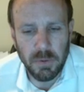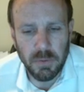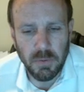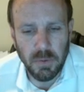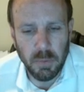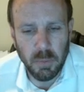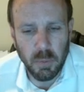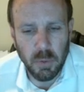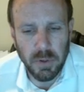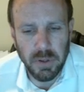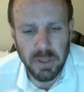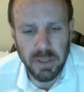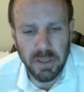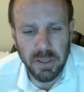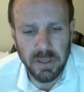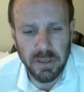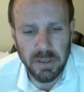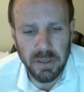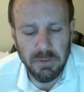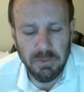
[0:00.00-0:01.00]
from
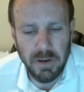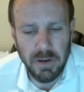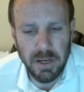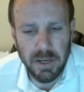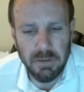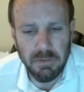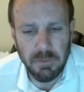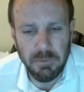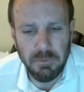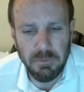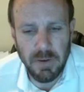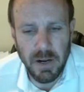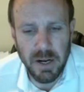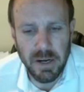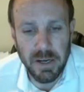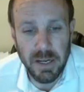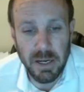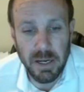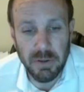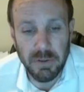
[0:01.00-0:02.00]
within if I ever
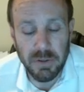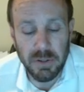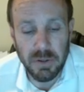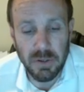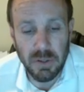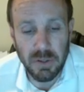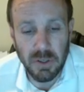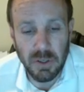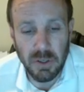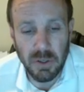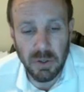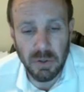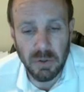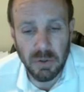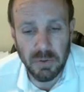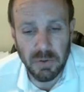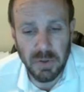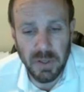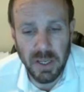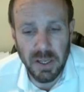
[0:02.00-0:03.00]
find out the cure
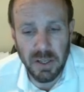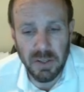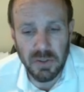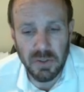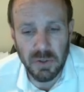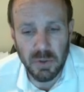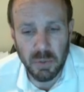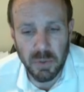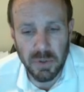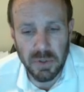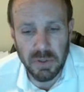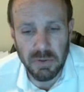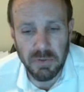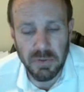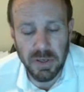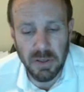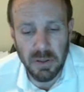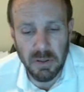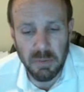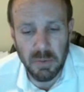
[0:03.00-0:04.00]
of cancer was
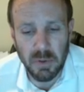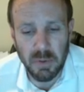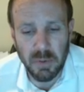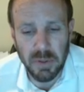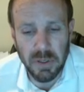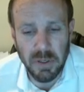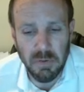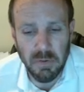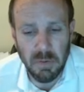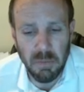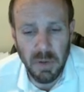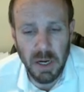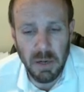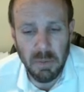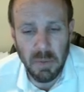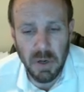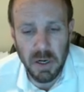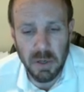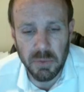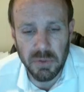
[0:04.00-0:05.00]
available whenever my
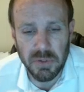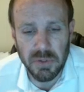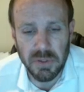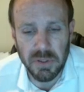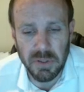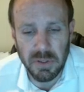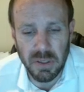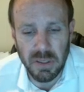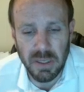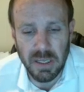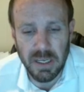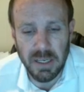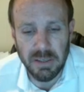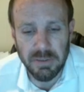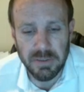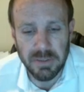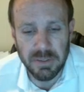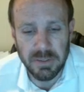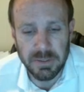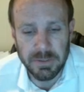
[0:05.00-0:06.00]
mom was still alive.